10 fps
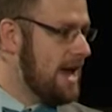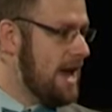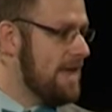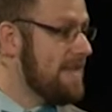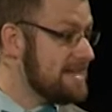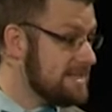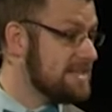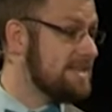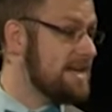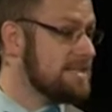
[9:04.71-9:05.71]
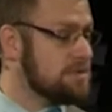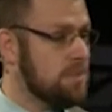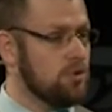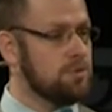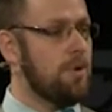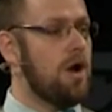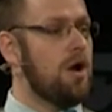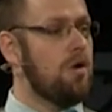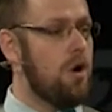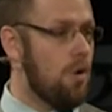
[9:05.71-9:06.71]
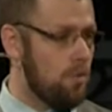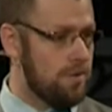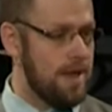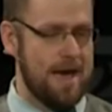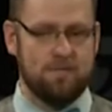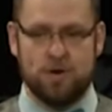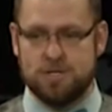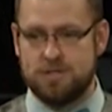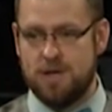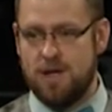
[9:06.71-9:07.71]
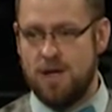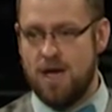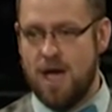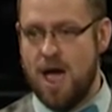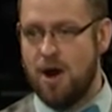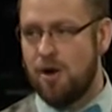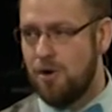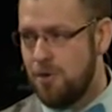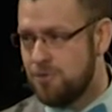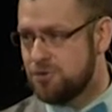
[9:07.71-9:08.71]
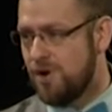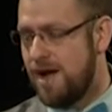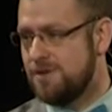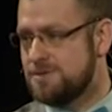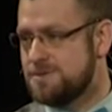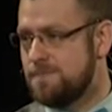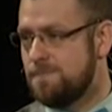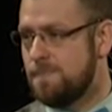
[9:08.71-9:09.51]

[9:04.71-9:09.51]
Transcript: And that success is built upon our own efforts and our own trials.